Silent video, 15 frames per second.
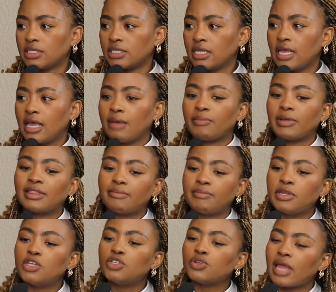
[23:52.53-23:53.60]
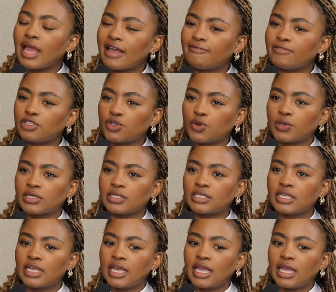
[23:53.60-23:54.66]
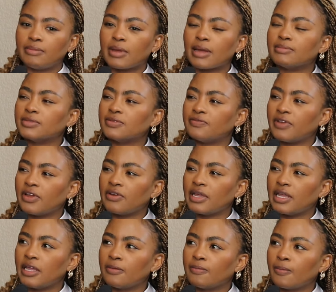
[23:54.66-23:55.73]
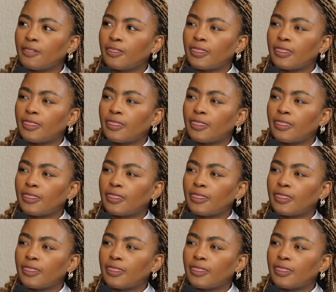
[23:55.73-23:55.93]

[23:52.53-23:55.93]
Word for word: Yes. Yeah. But the minute you have a choice, it becomes very